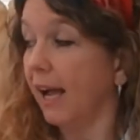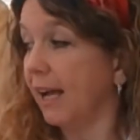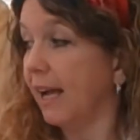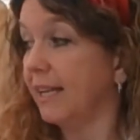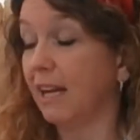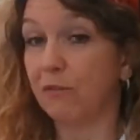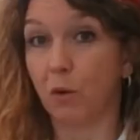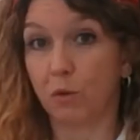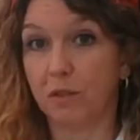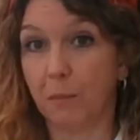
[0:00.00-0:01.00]
and I've
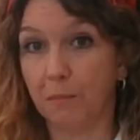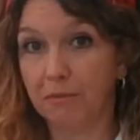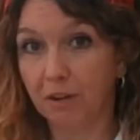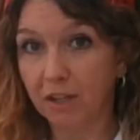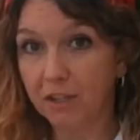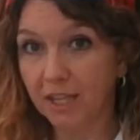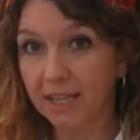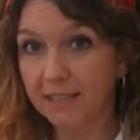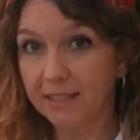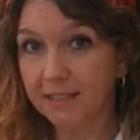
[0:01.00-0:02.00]
got some
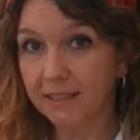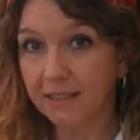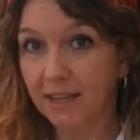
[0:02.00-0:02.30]
brushes,